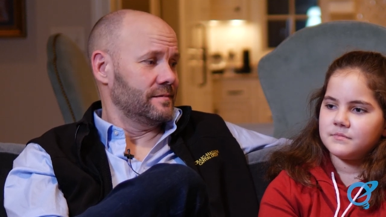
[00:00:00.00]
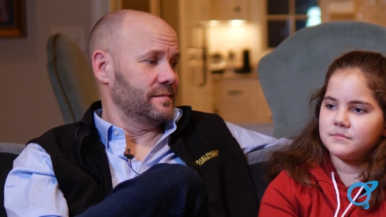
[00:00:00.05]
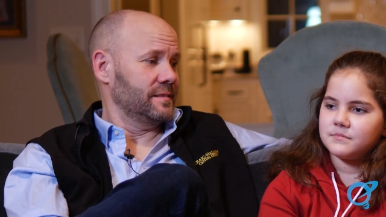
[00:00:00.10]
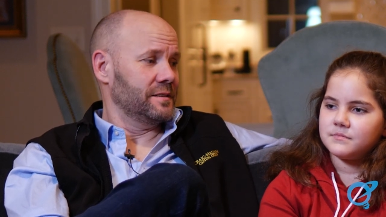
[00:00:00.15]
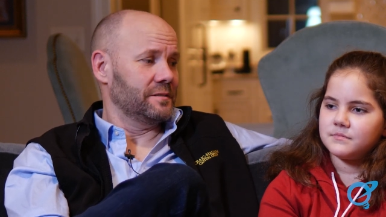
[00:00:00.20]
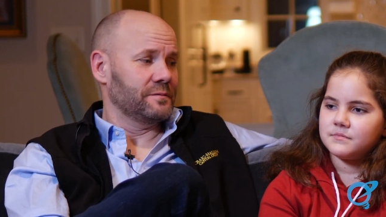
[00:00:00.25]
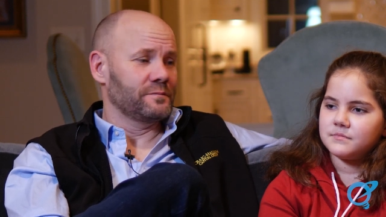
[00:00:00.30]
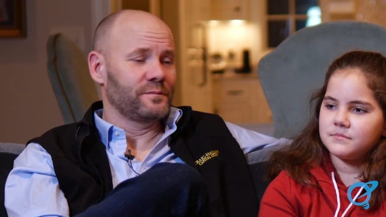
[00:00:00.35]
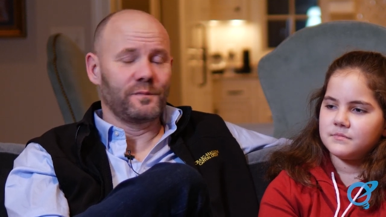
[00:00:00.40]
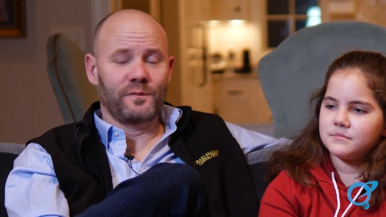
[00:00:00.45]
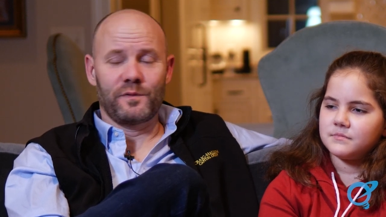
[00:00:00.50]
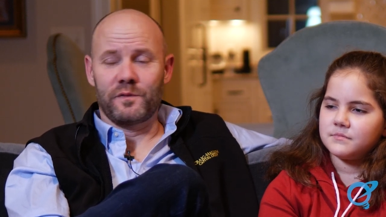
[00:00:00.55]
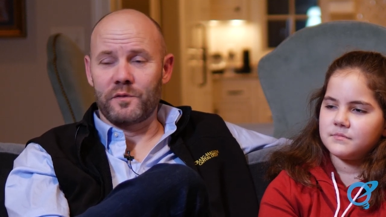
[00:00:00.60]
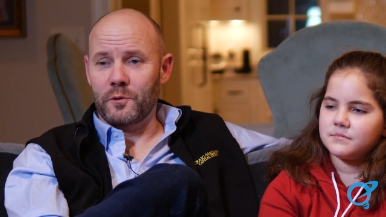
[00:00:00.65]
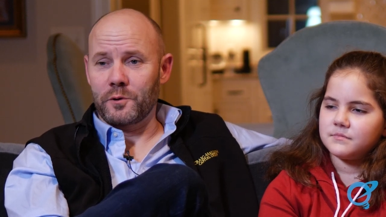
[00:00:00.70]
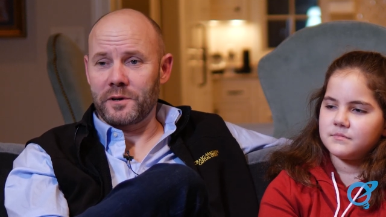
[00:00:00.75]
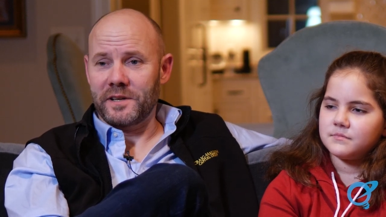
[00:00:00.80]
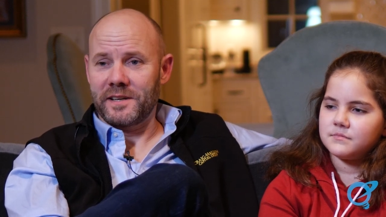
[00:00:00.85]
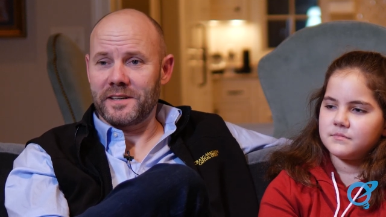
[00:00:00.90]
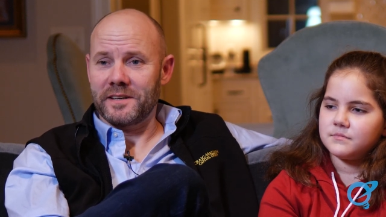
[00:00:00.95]
Speaker 1: you know,
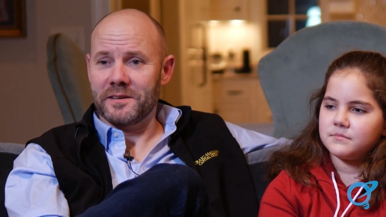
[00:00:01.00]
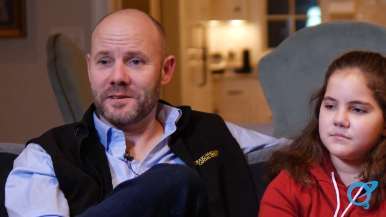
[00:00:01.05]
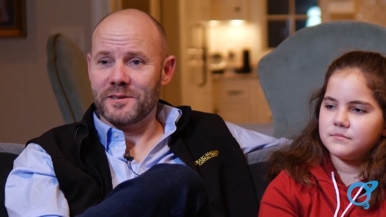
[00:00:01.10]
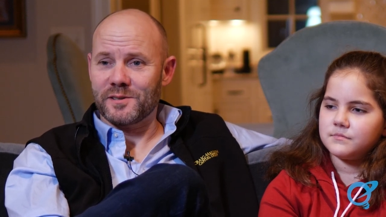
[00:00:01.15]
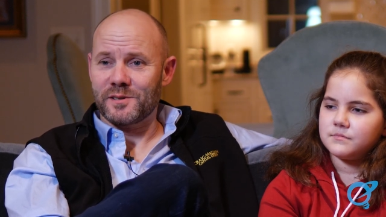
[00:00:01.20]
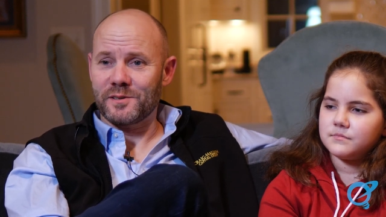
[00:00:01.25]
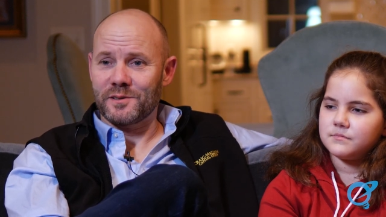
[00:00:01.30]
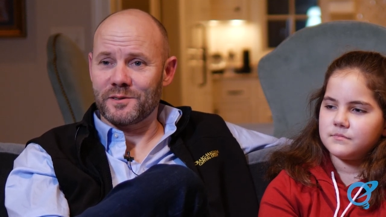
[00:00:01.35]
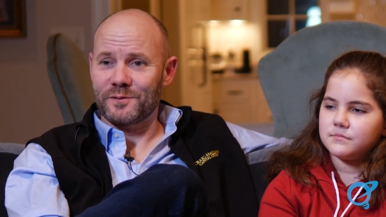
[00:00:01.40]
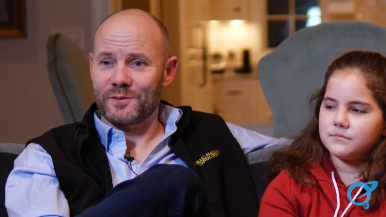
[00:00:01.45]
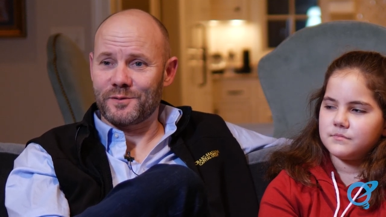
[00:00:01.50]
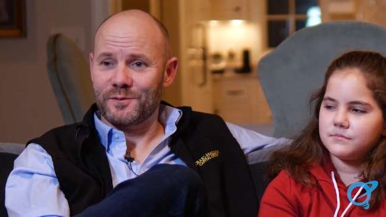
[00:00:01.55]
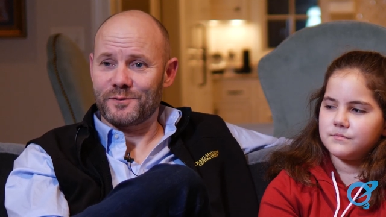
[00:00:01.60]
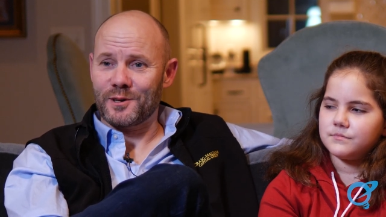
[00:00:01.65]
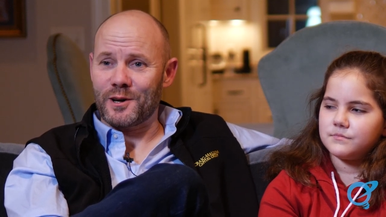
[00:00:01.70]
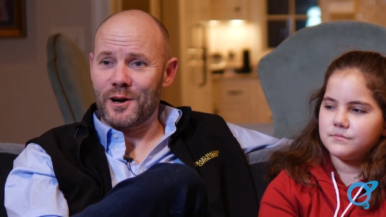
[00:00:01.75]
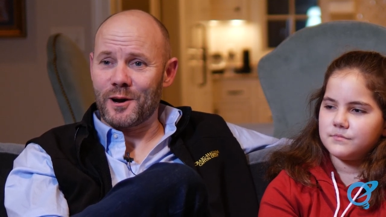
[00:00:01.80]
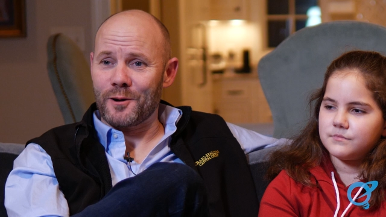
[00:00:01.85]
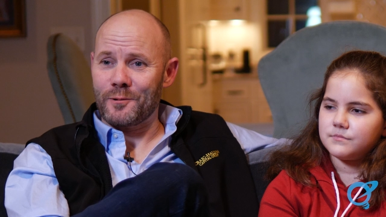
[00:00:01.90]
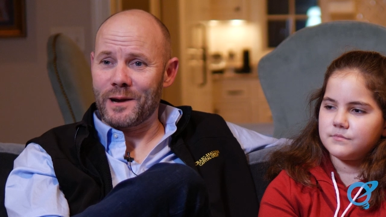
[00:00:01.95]
40 years of
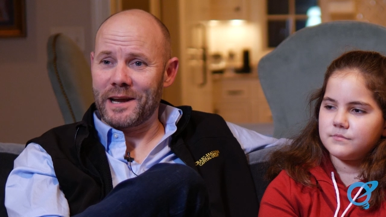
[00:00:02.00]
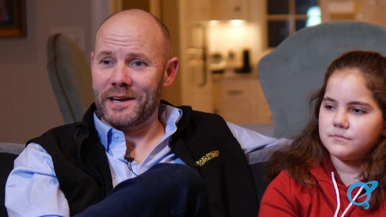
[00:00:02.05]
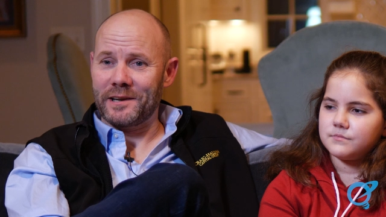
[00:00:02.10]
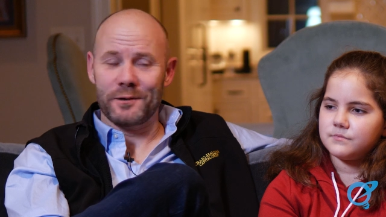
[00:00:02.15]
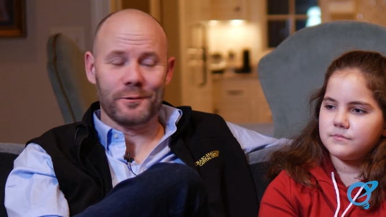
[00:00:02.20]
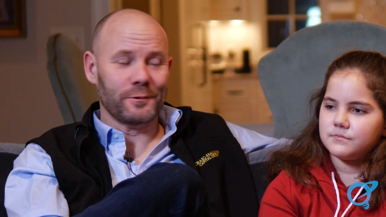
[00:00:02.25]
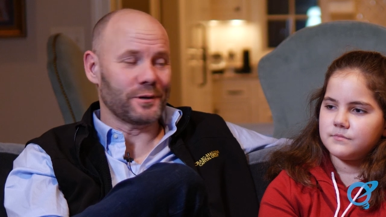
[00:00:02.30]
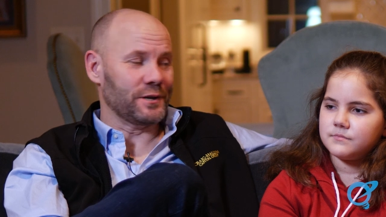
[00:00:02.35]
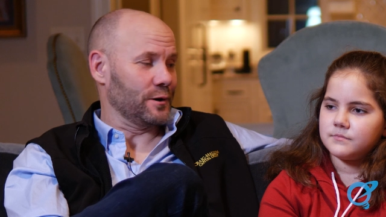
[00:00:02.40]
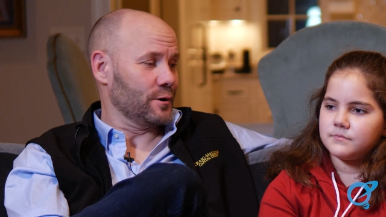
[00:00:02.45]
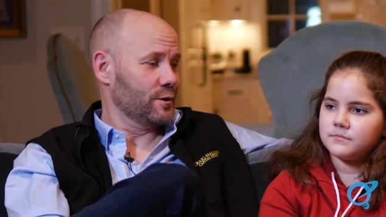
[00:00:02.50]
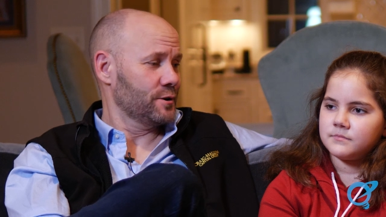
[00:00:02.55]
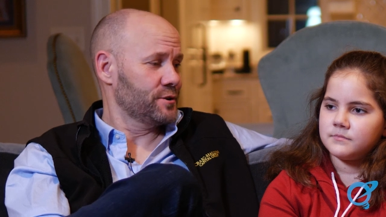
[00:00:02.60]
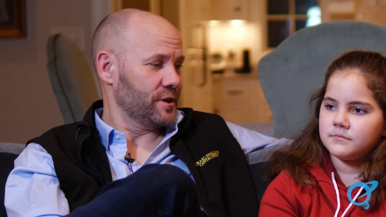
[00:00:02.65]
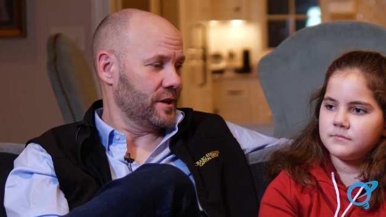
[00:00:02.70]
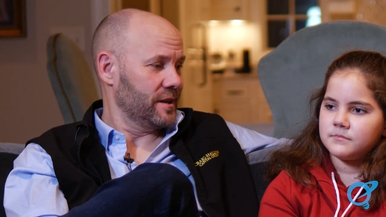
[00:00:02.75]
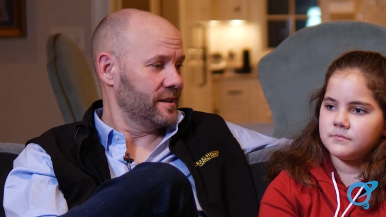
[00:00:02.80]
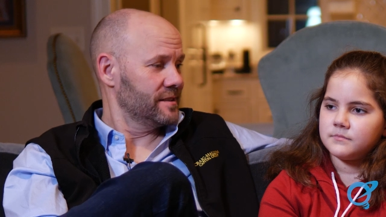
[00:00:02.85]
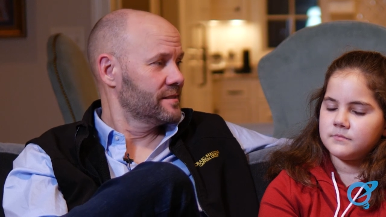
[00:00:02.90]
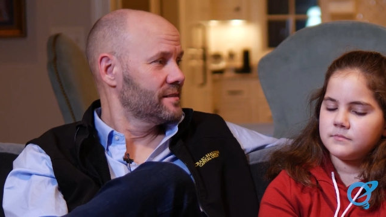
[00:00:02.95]
car radio
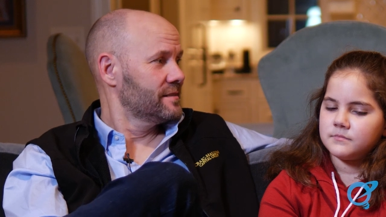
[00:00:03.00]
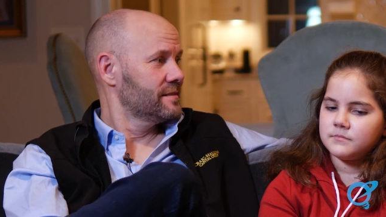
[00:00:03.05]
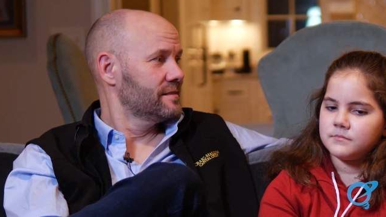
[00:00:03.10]
inertia